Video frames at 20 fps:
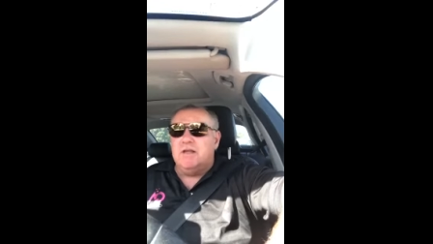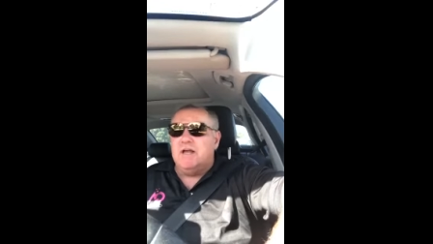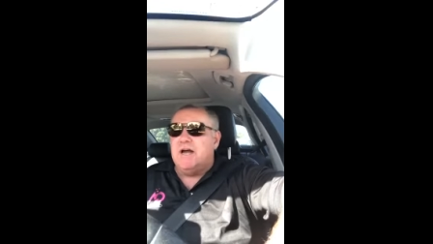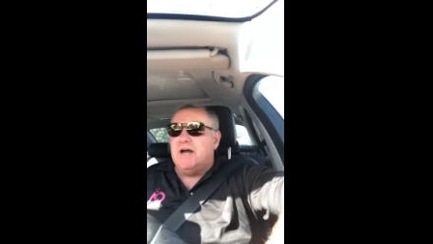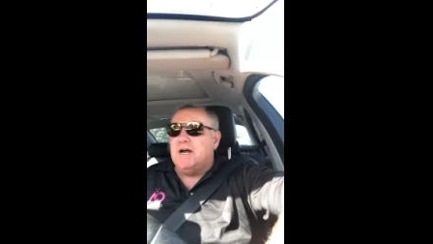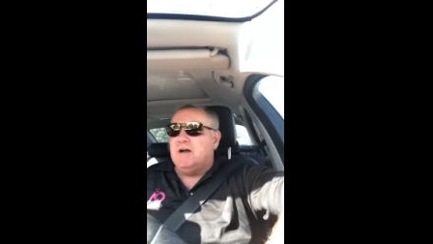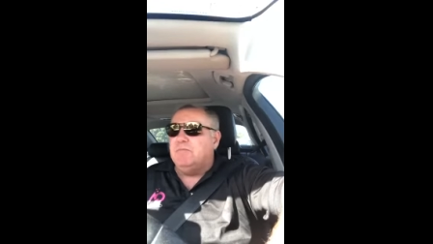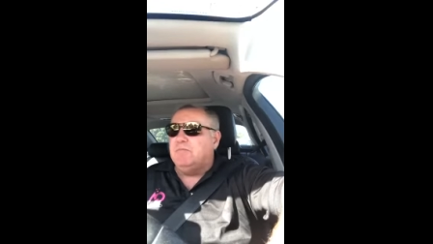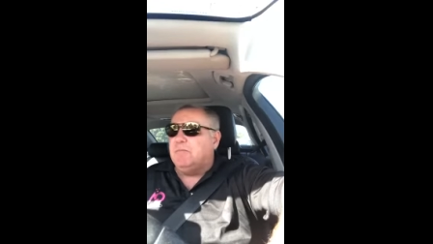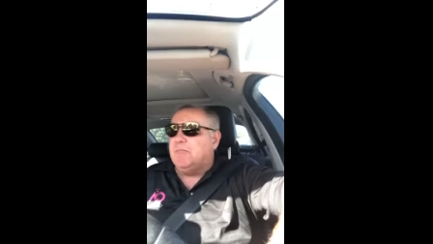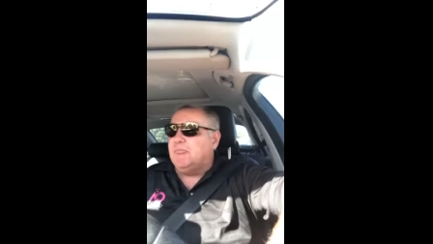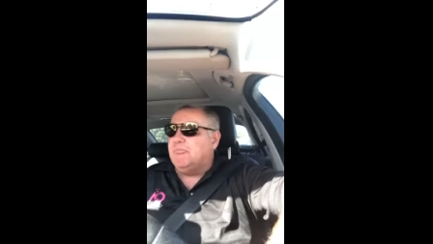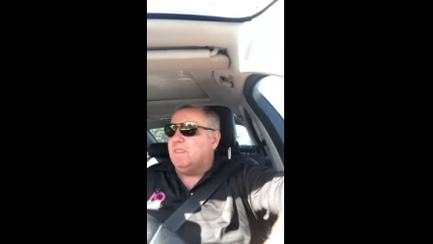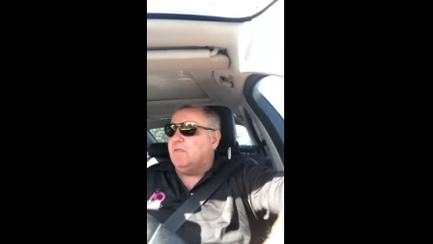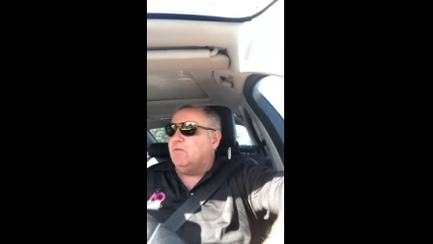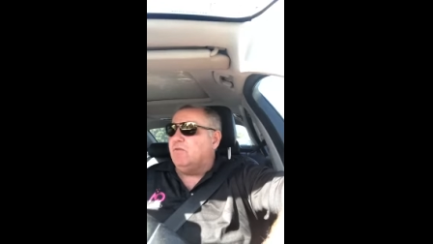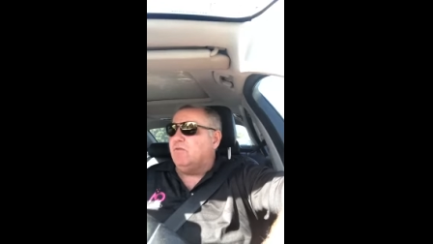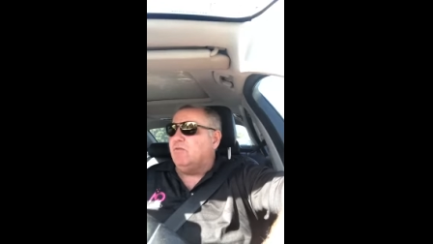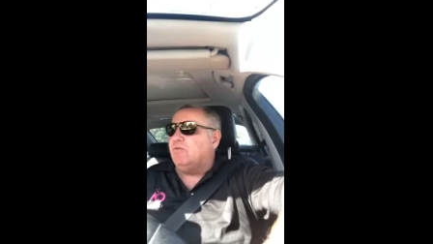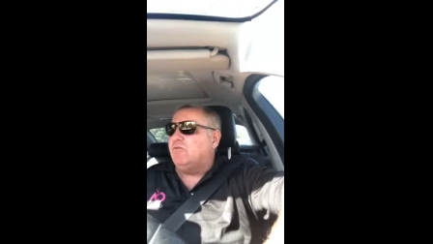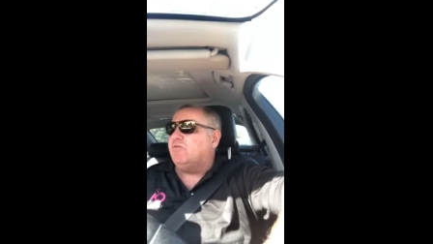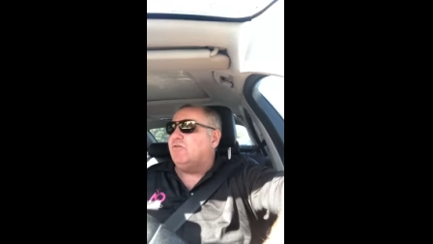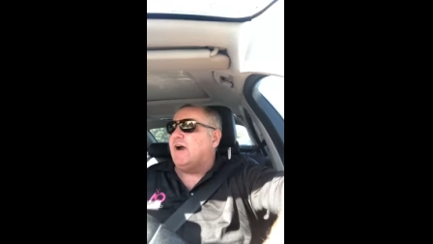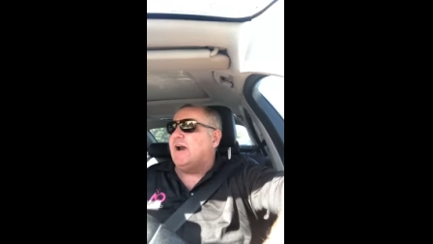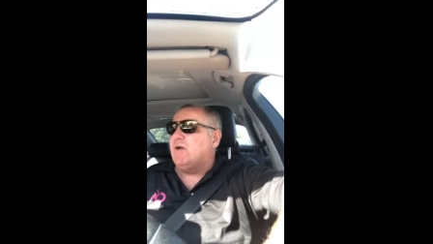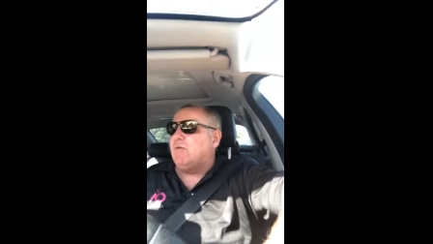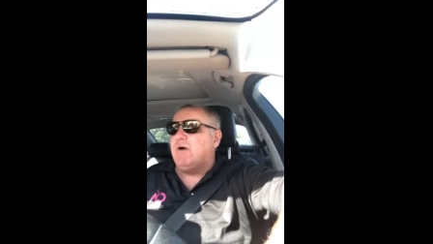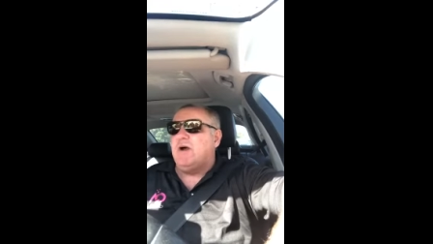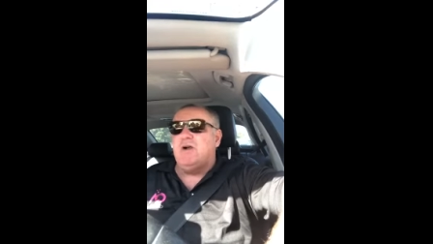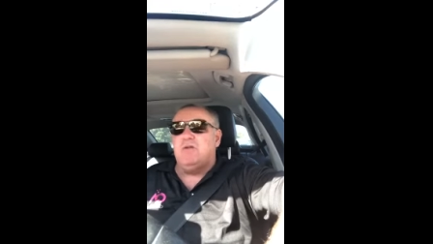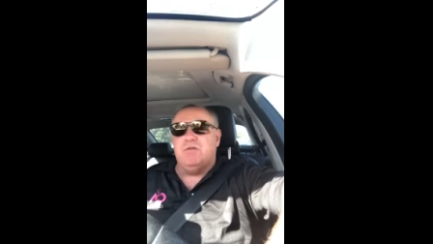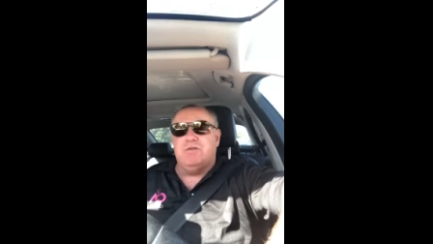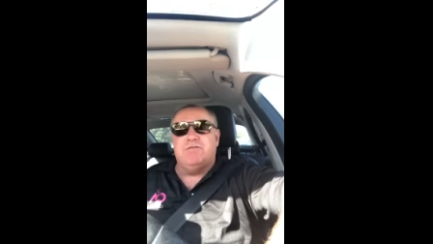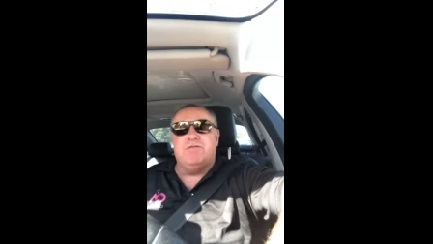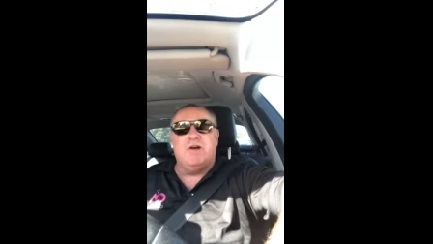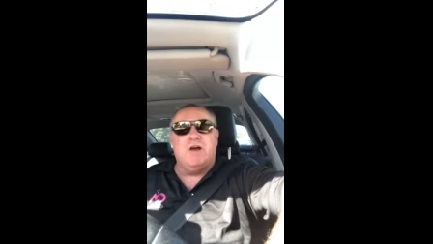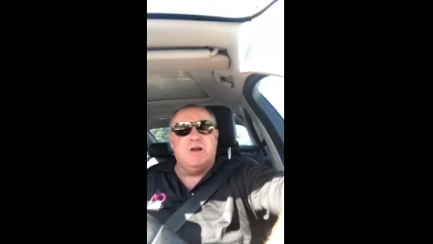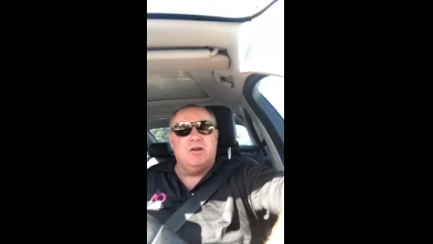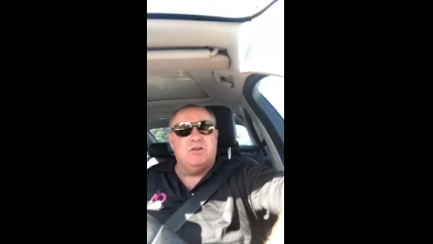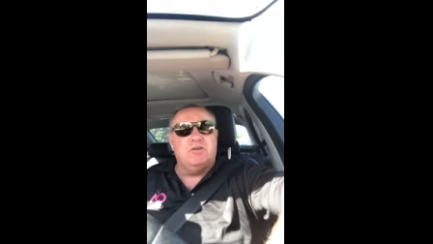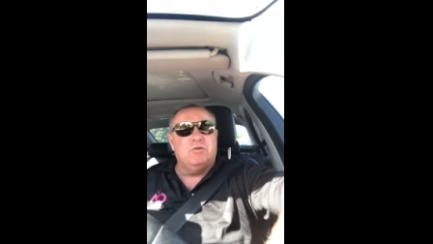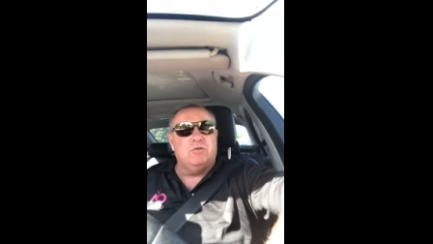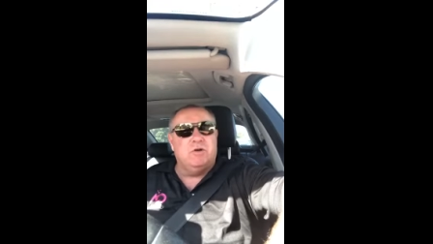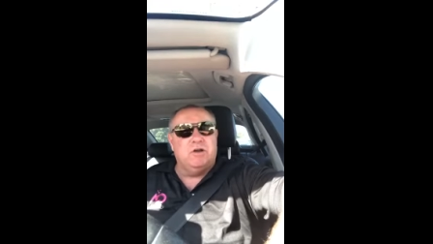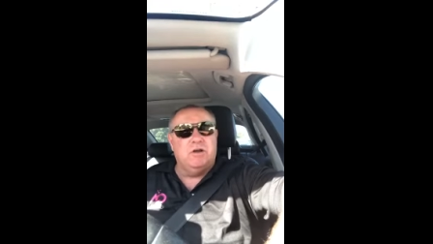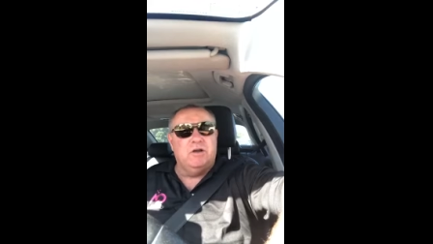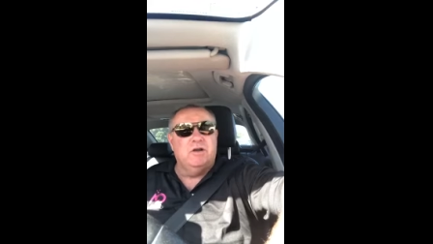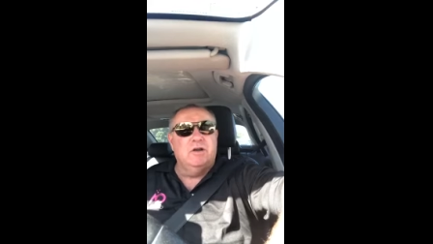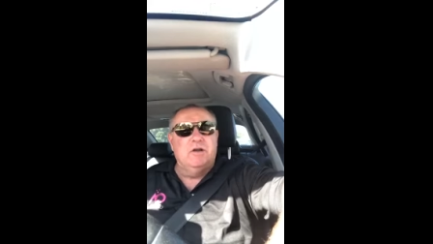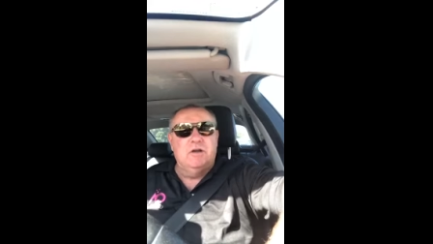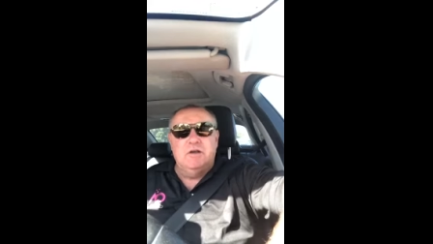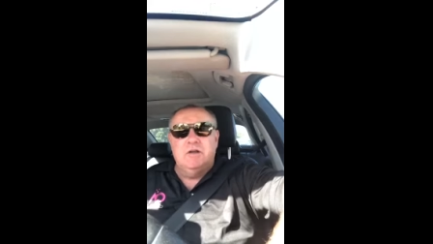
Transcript: um, straight away on the phone to her,